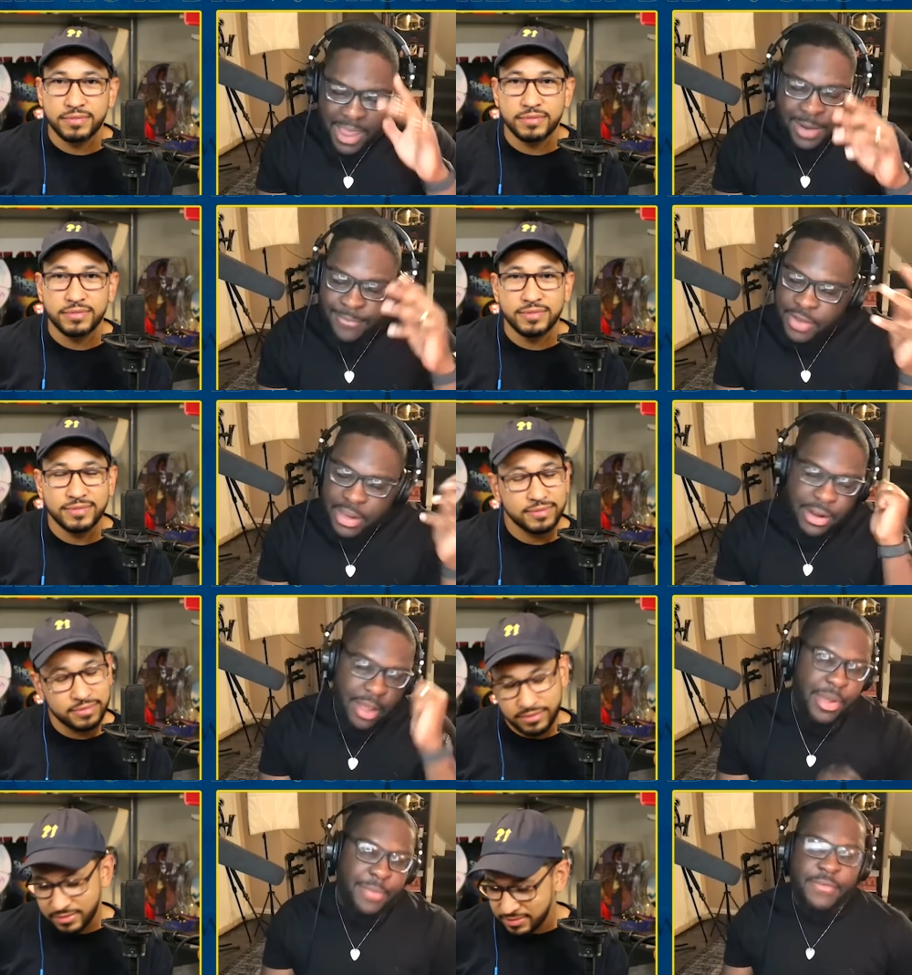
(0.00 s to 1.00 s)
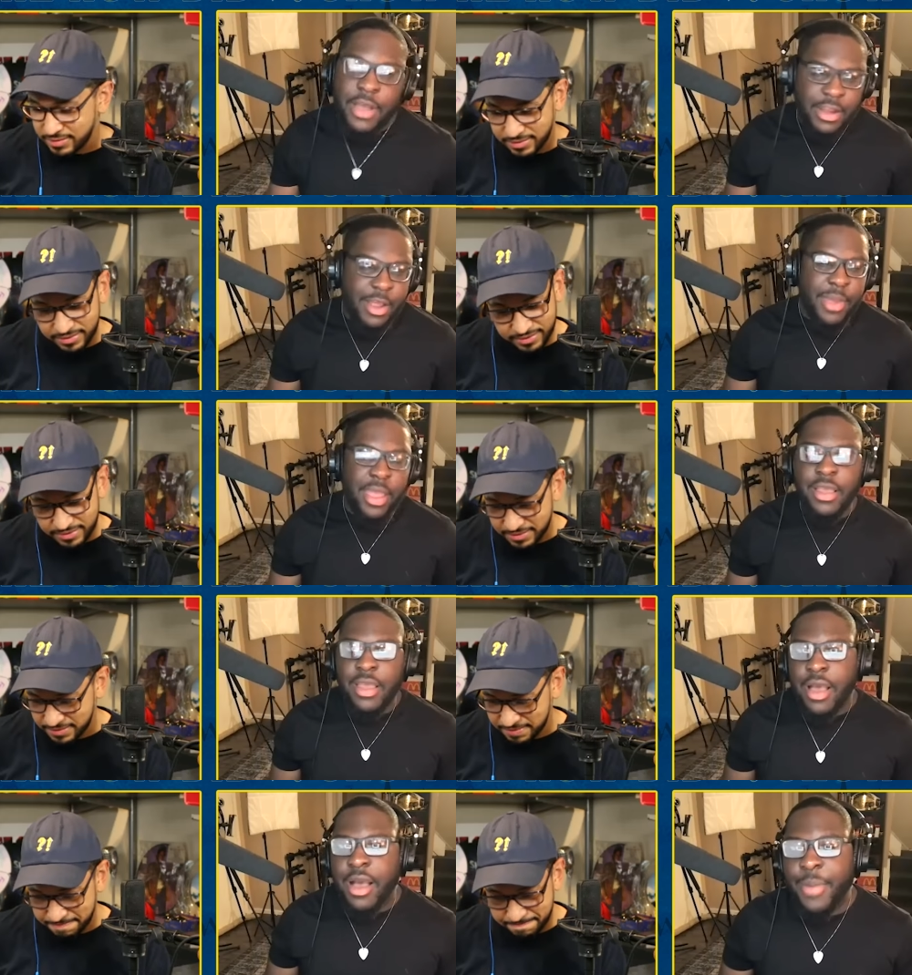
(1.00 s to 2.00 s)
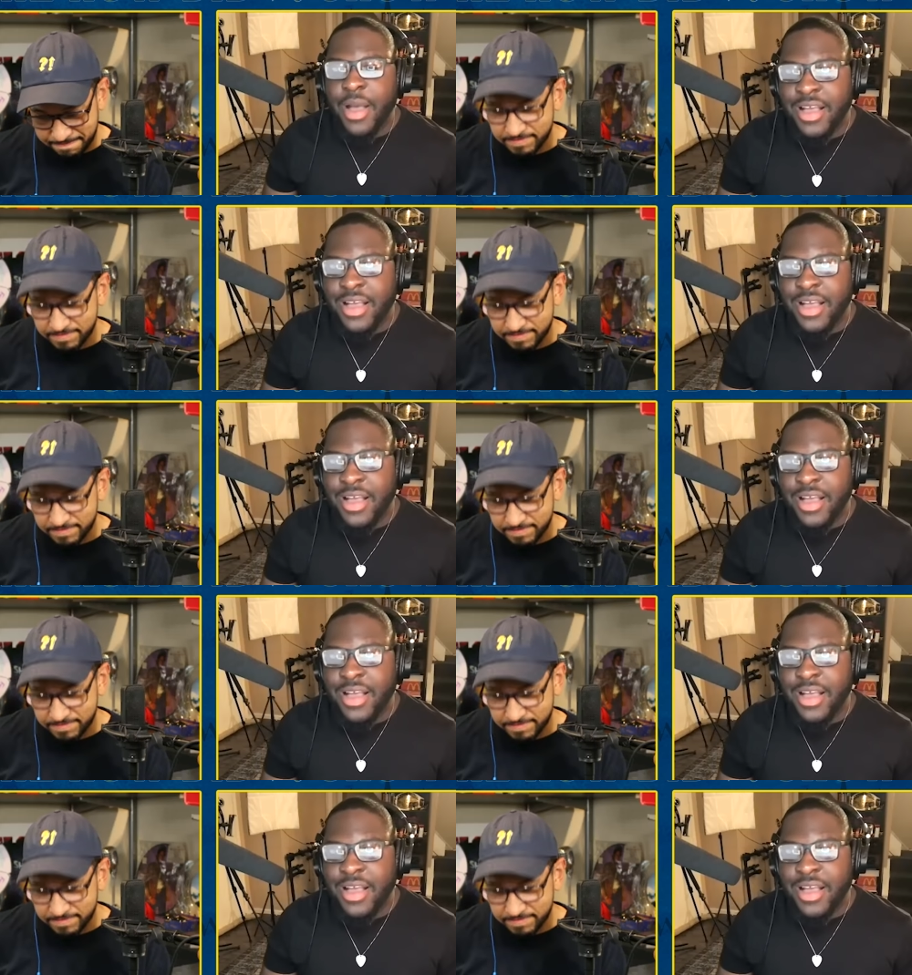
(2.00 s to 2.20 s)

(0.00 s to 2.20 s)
Speaker 1: I'm fucking up. I'm fucking up, man. Um,